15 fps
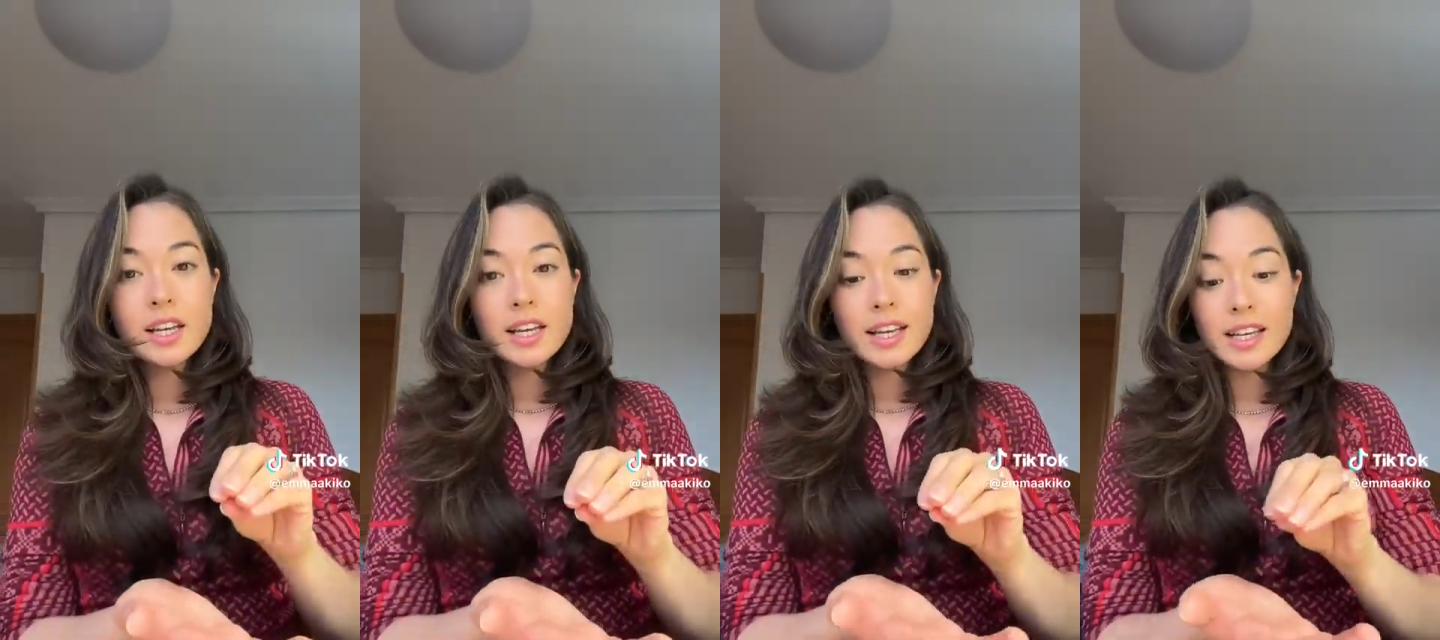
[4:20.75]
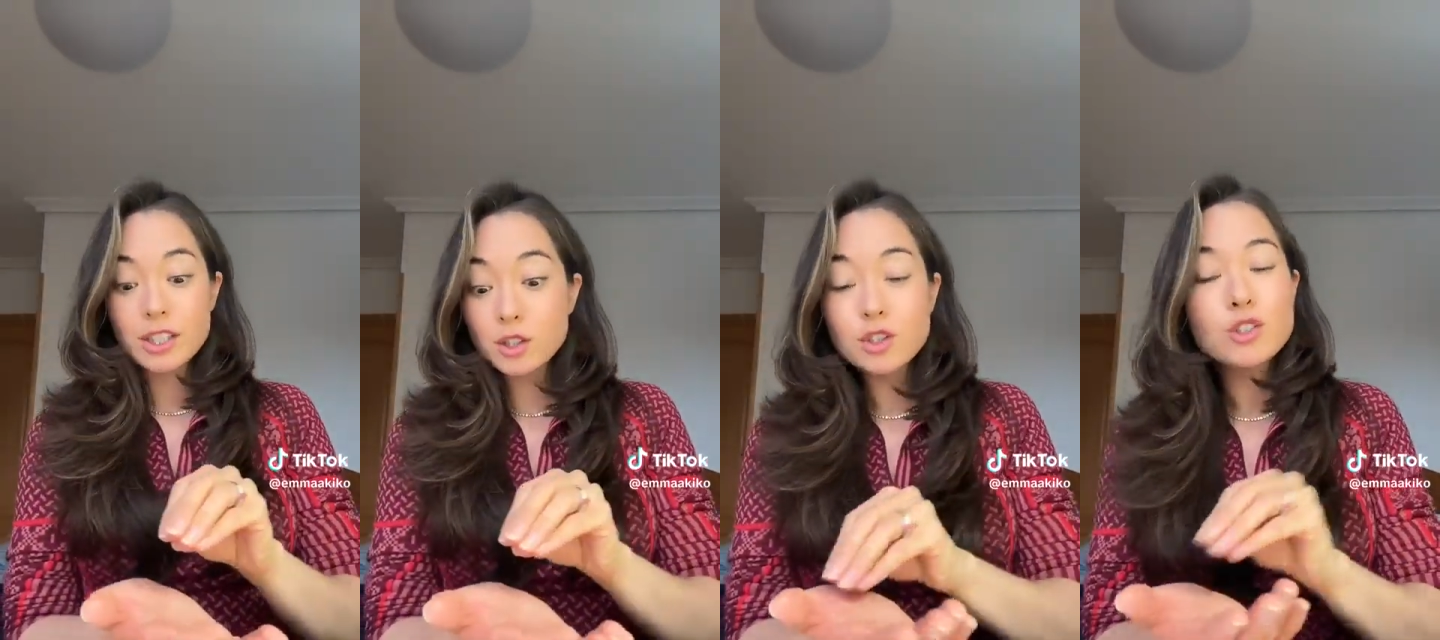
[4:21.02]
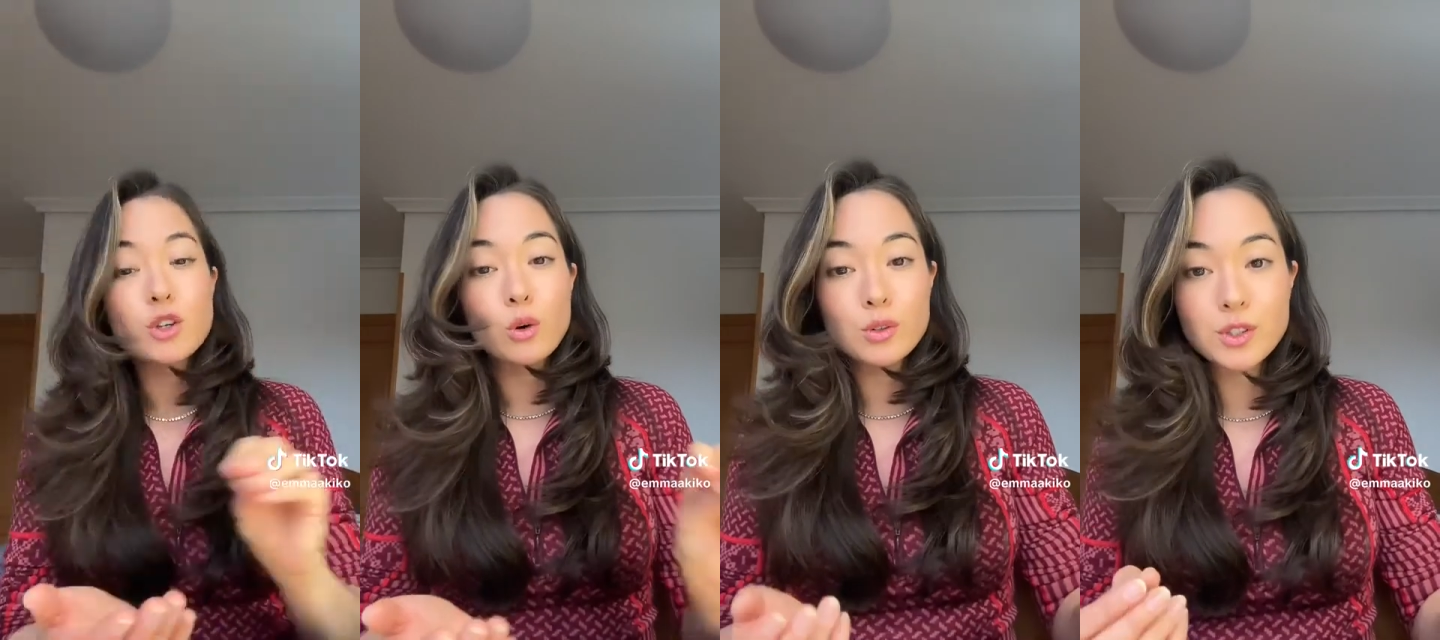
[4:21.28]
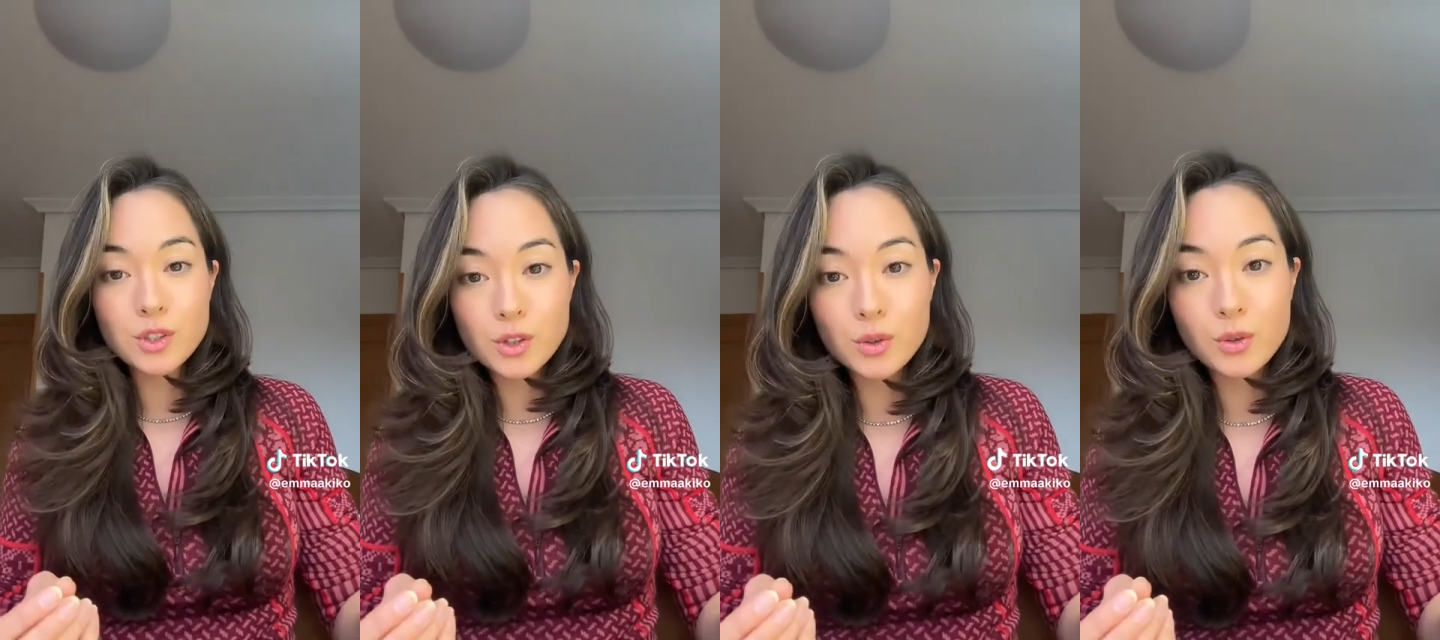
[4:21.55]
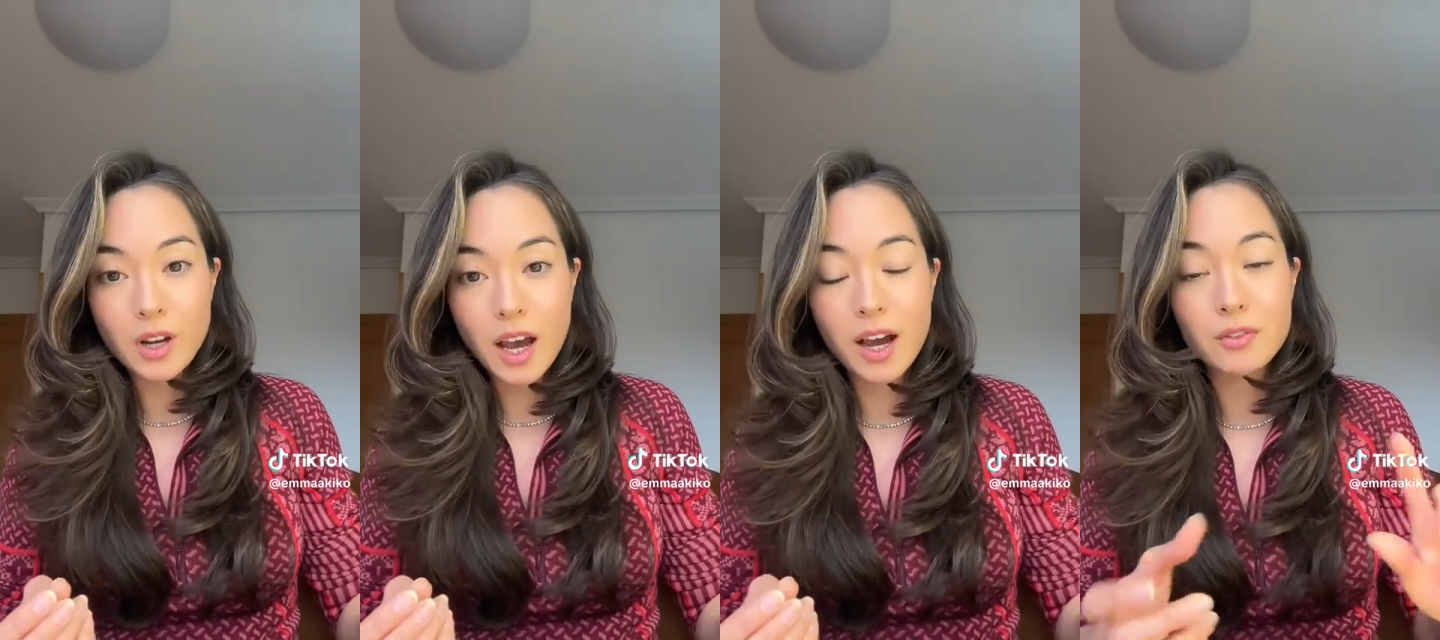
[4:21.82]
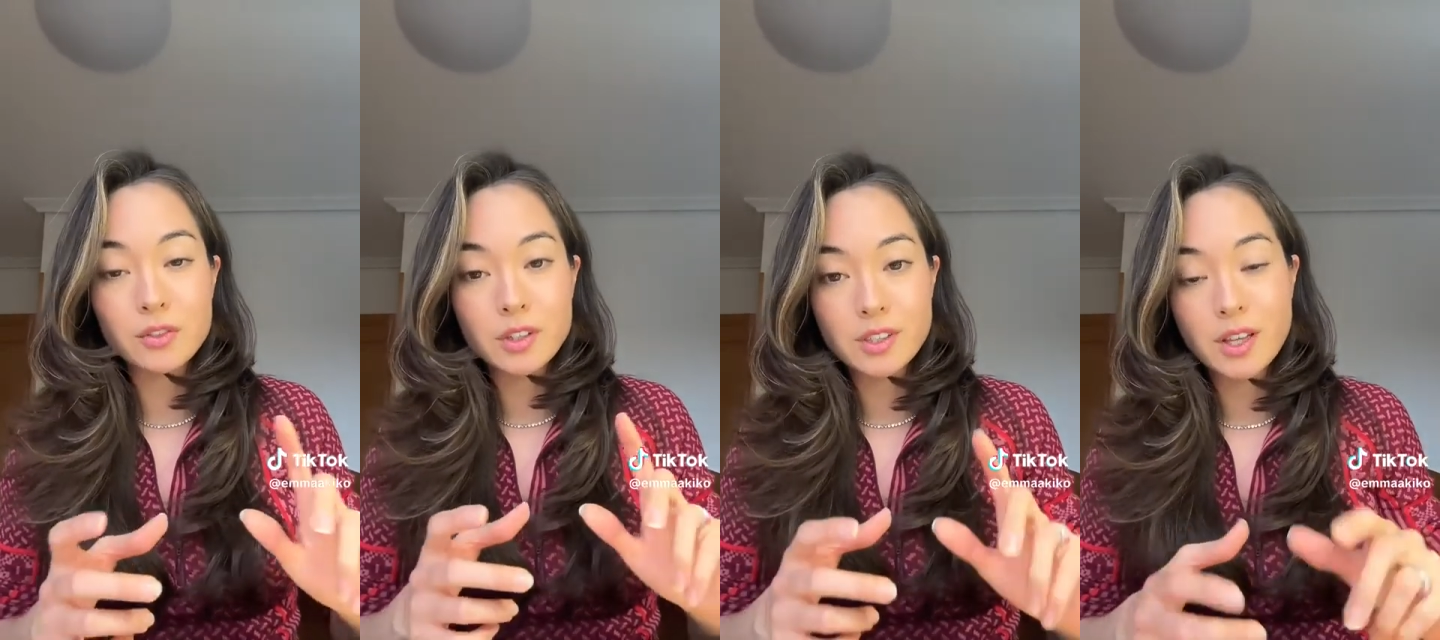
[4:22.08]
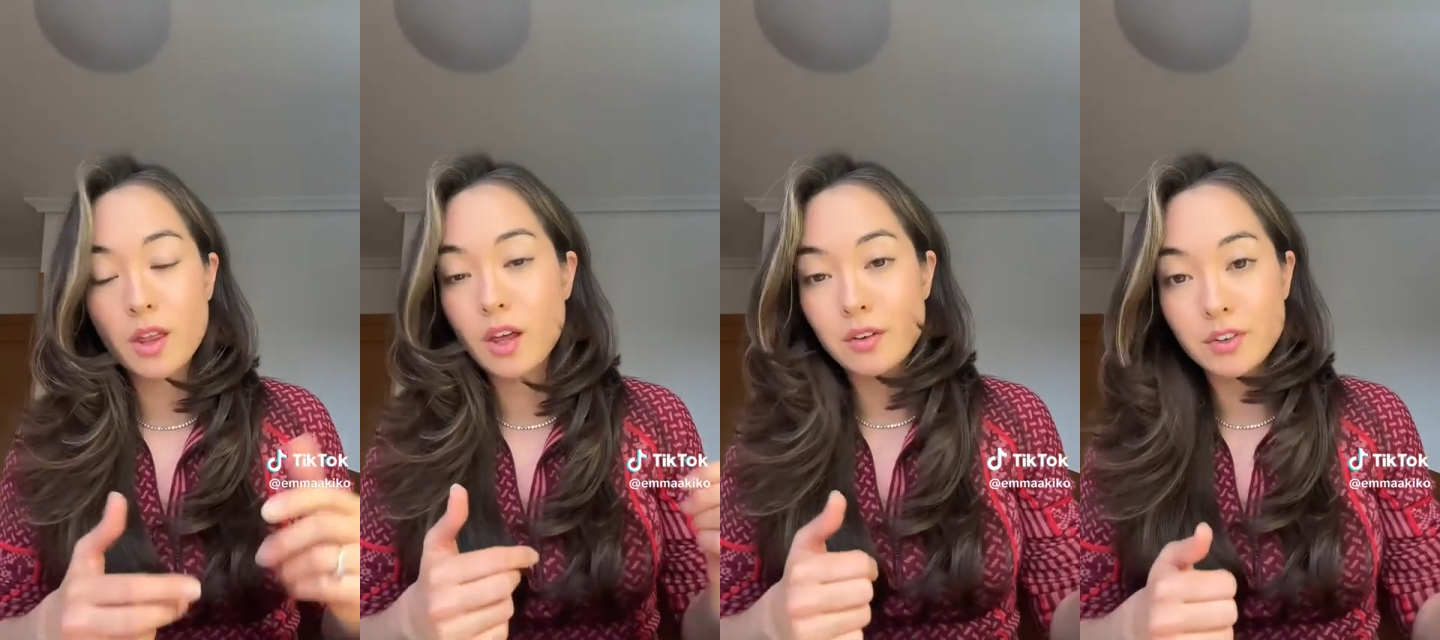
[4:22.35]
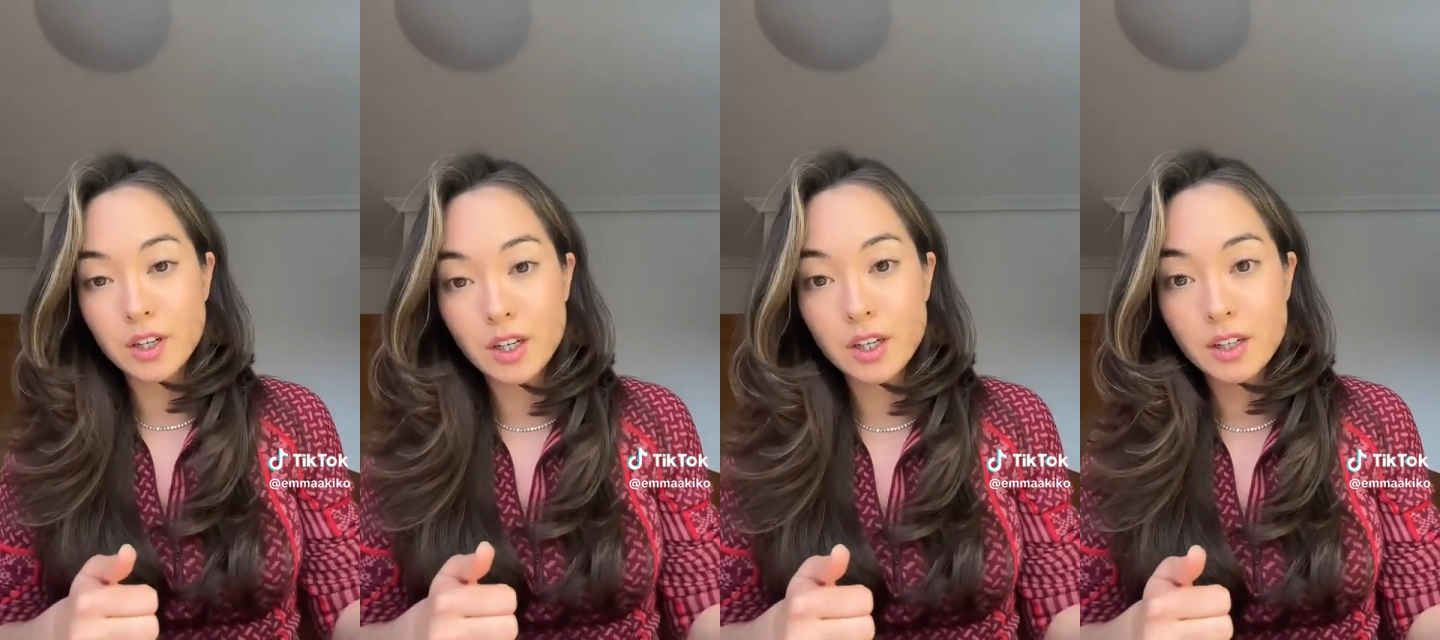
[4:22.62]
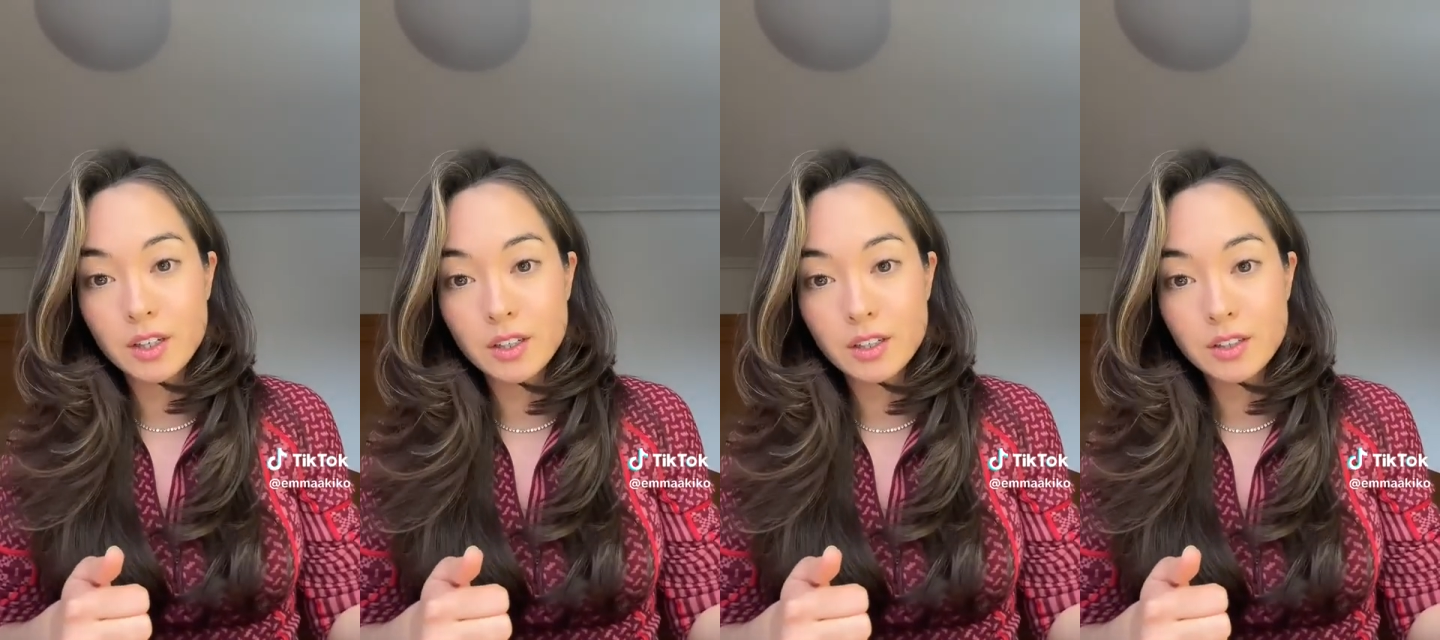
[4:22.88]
is so soon after South Africa